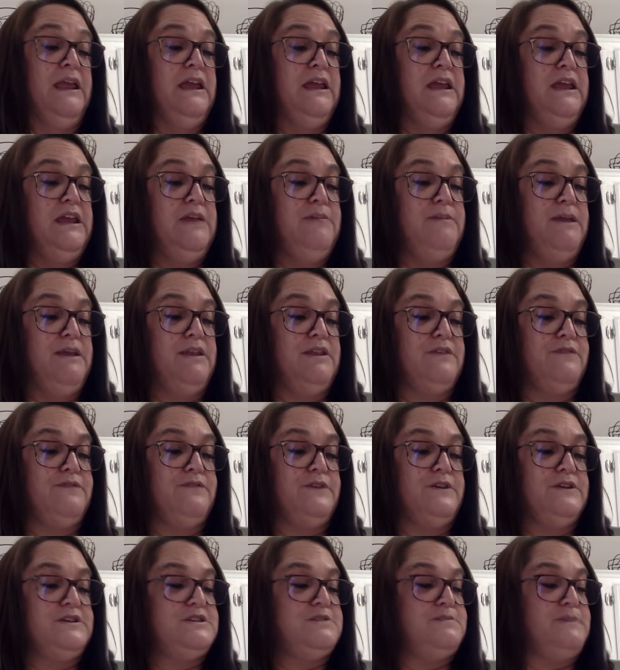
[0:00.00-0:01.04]
He made the
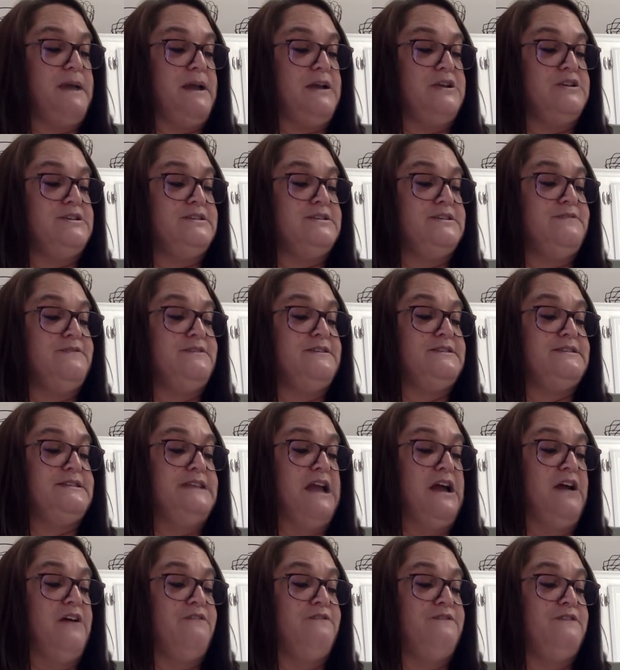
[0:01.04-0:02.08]
first batches of his
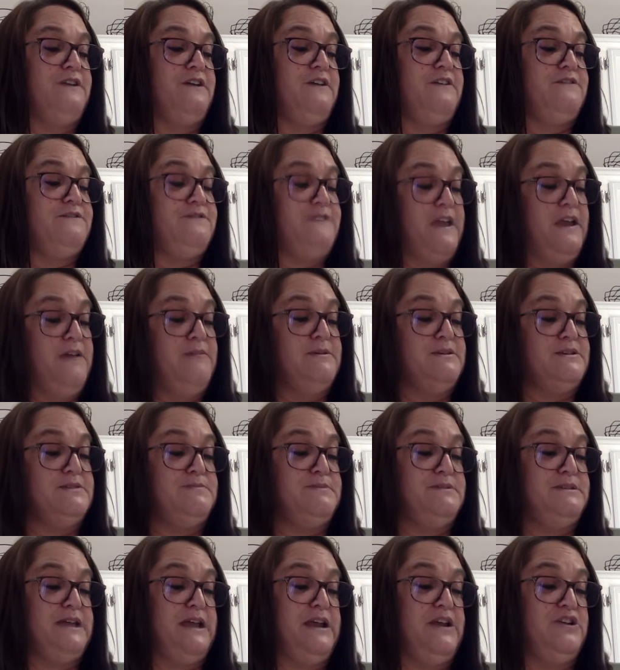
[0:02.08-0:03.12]
now famous
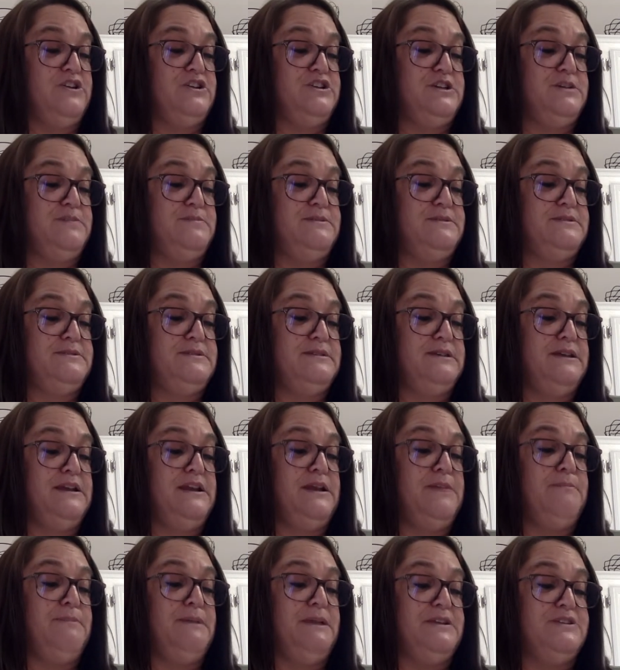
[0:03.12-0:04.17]
potato chips in
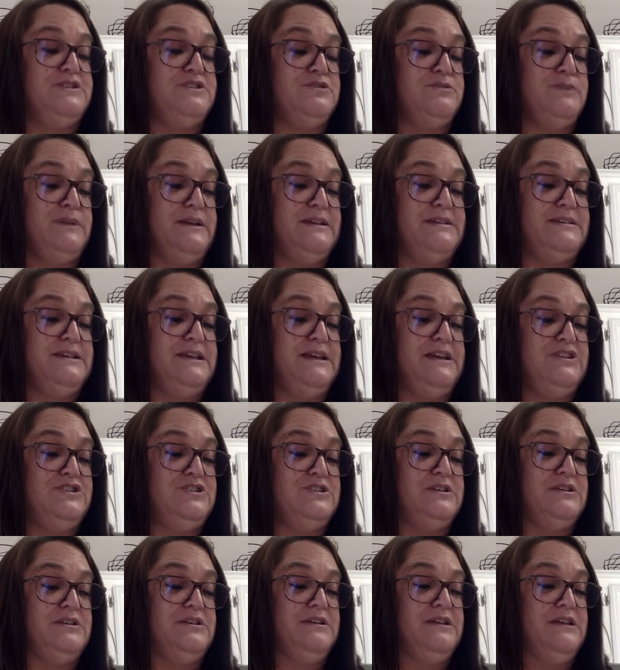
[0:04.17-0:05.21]
a pizzeria's
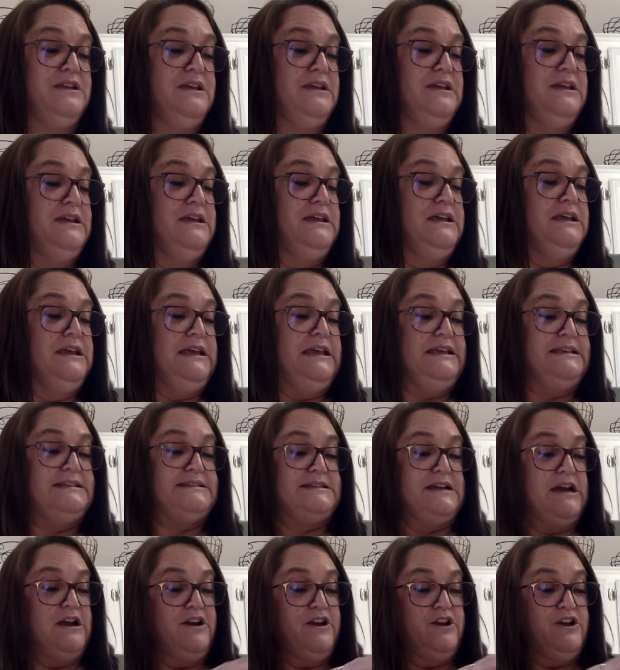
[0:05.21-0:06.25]
kitchen. He
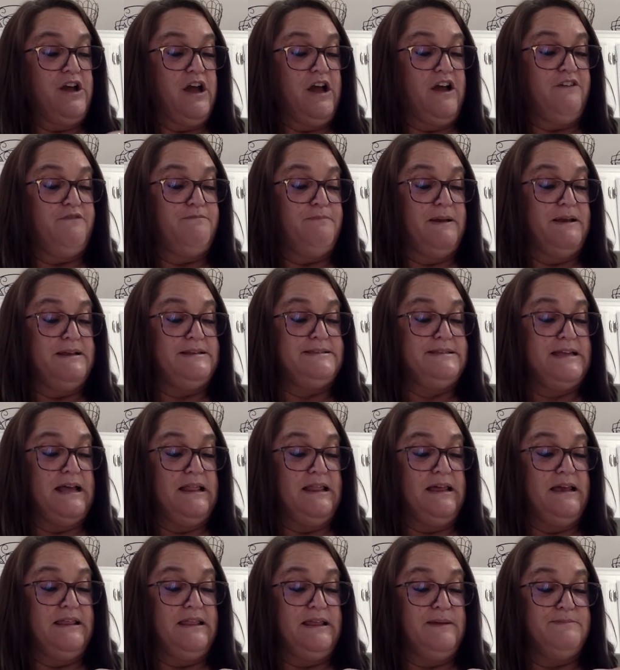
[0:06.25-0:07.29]
started off by
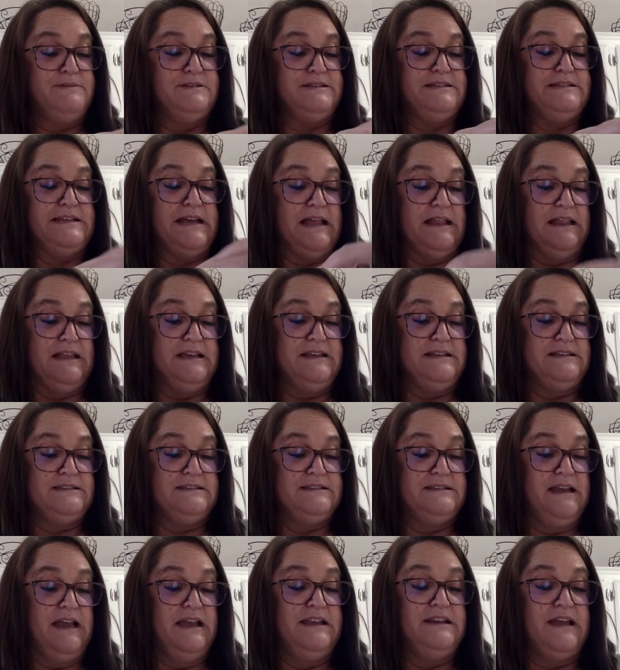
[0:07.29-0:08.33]
selling them to delis
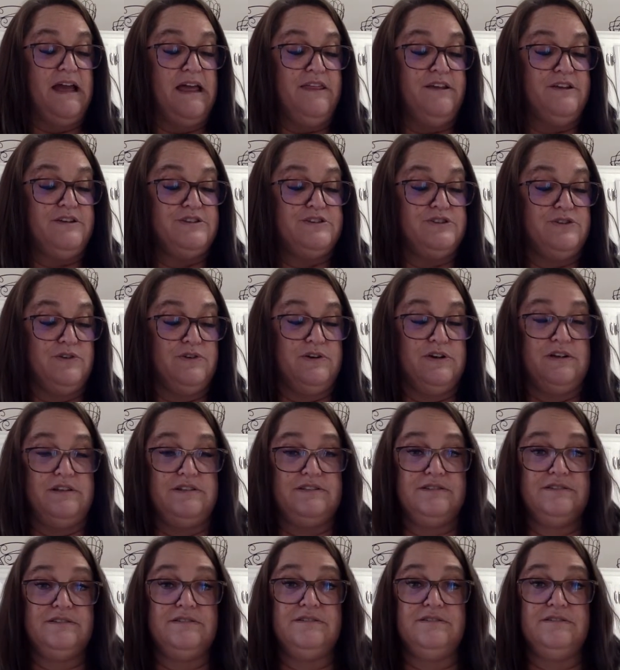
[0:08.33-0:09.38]
and other
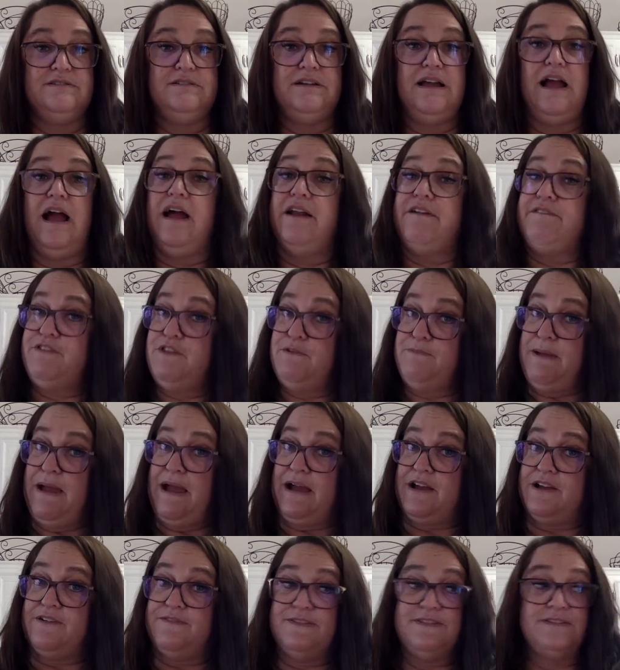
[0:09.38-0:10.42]
stores out of the
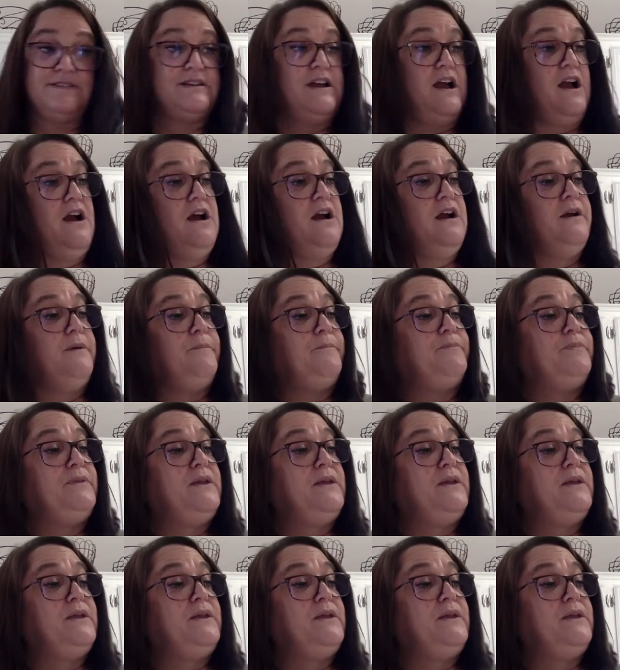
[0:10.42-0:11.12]
back of his car.